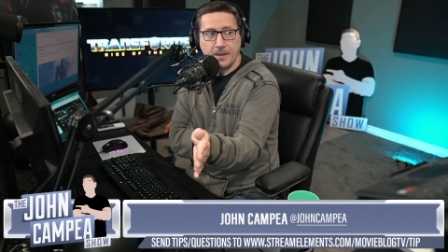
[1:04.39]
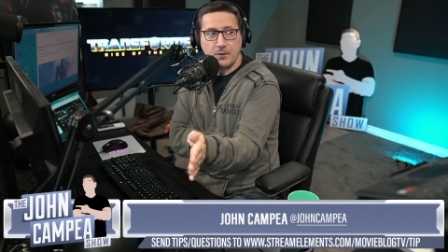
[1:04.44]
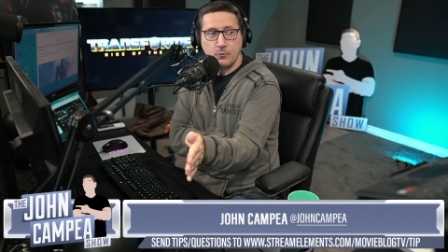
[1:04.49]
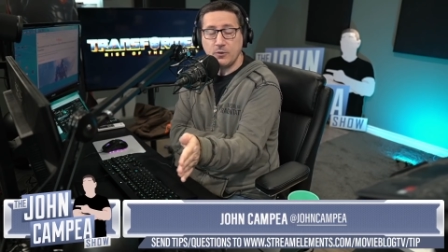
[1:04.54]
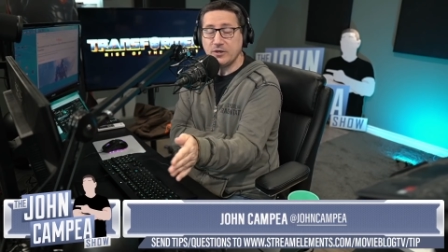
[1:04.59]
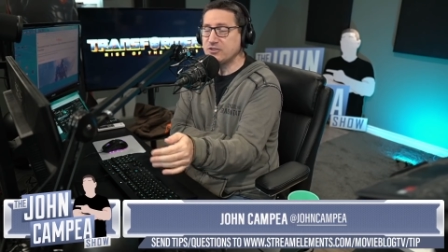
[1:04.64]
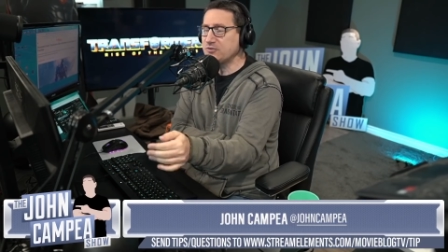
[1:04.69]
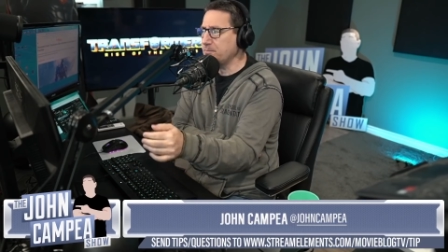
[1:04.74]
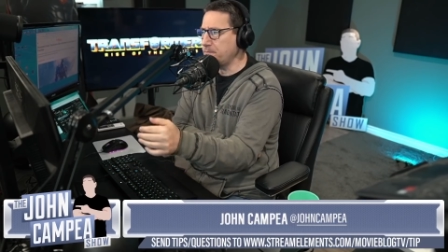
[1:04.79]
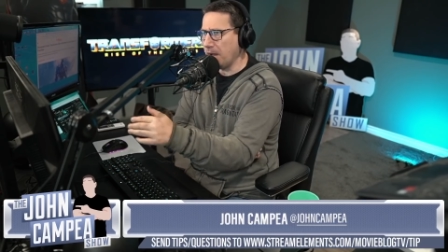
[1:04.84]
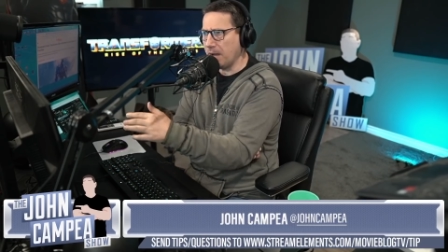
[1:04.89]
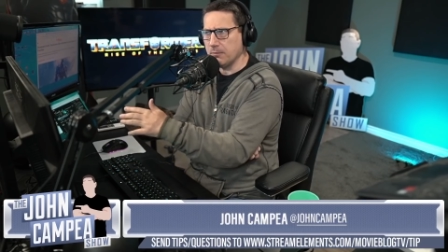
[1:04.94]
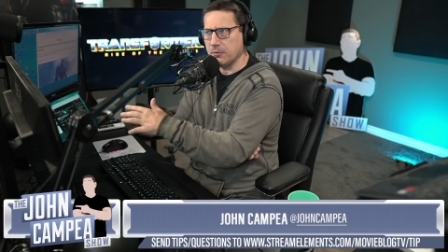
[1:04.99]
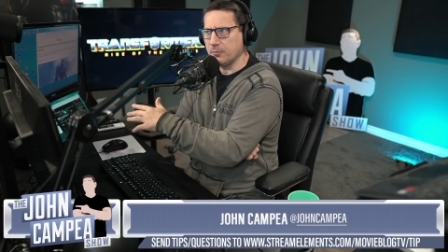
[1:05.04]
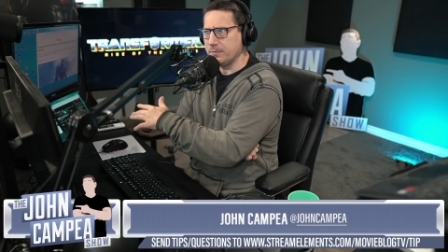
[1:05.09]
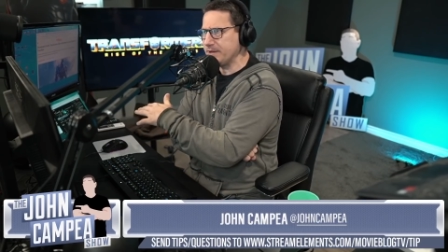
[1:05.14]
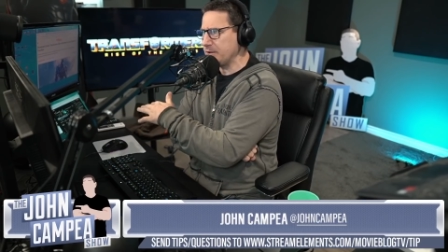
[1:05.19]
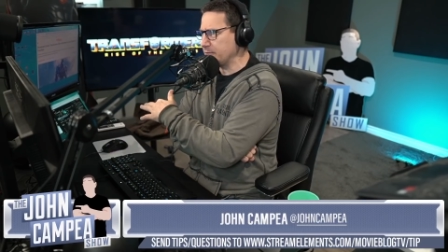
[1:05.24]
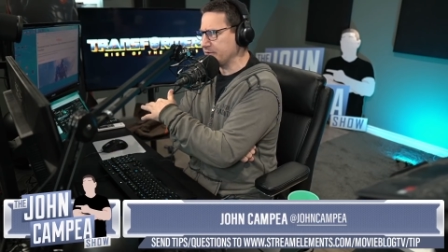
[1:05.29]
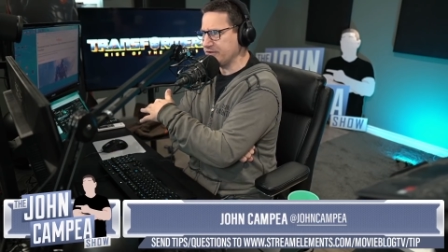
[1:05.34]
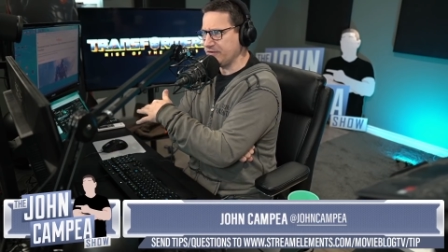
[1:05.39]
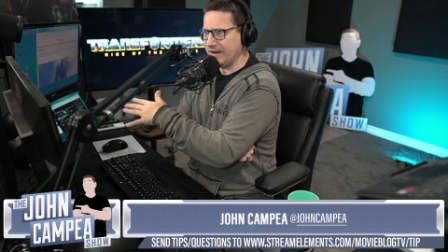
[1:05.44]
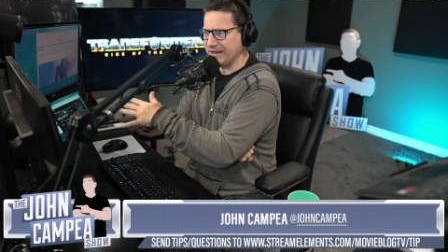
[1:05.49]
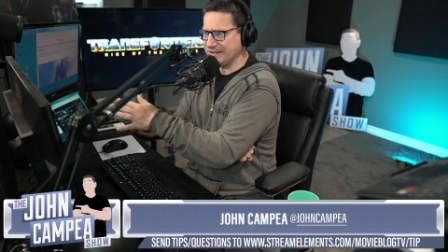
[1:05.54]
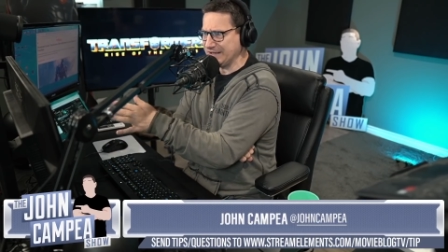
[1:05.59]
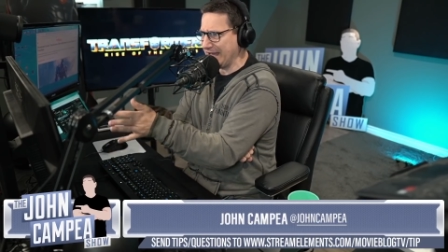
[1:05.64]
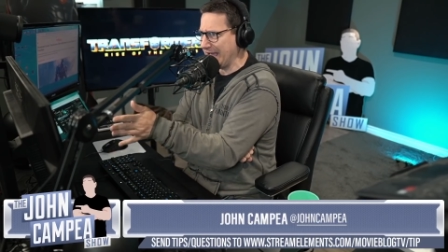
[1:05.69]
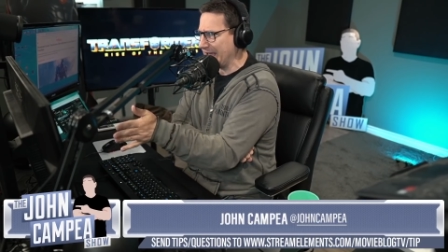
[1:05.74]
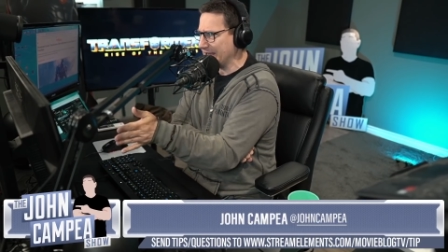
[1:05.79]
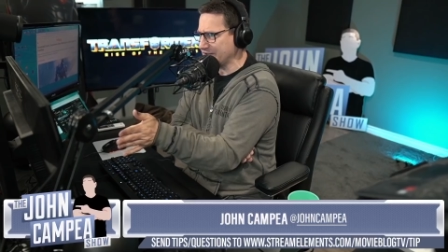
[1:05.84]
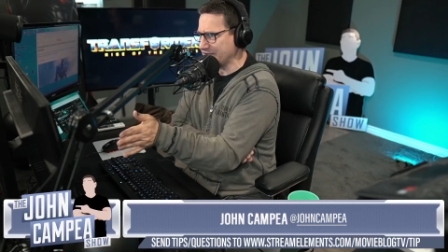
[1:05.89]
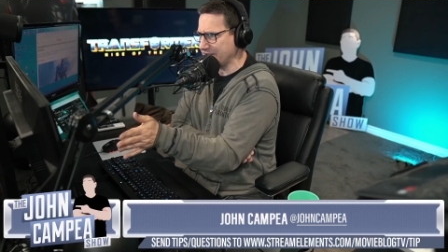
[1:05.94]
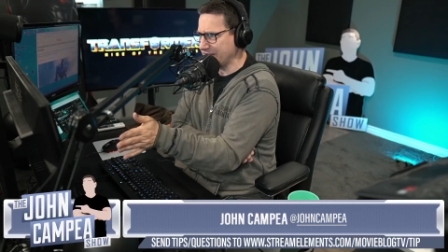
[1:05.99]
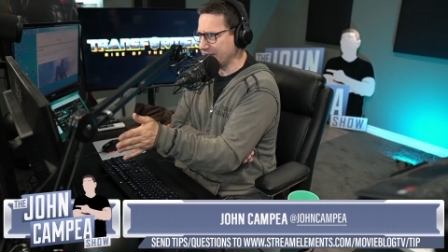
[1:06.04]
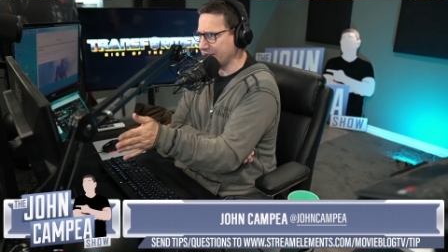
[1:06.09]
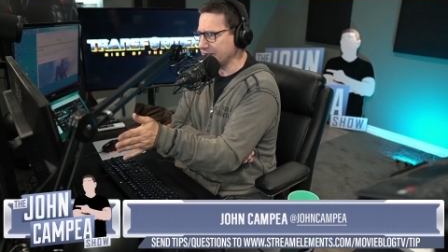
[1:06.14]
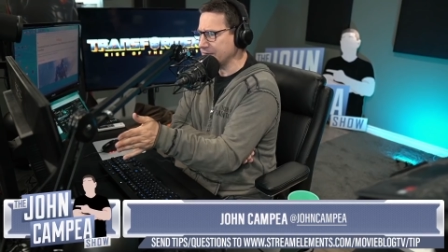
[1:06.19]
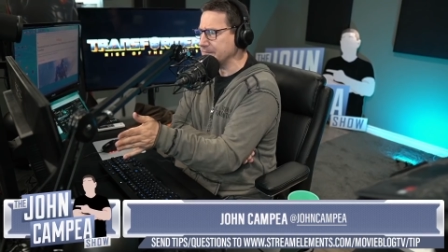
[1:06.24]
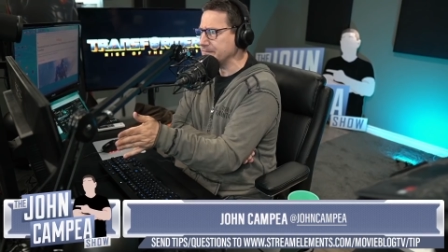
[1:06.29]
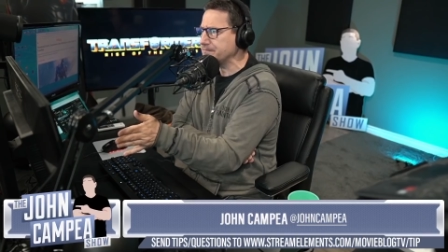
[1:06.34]
which Bumblebee was
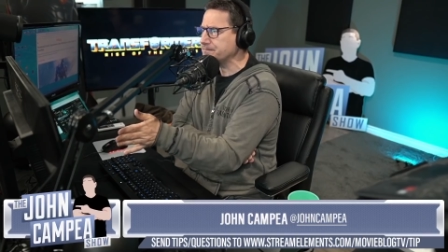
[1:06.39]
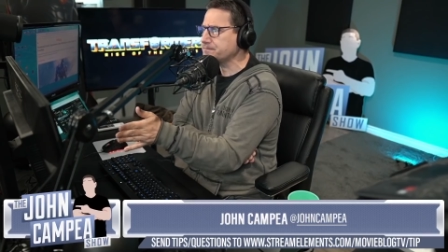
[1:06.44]
fantastic.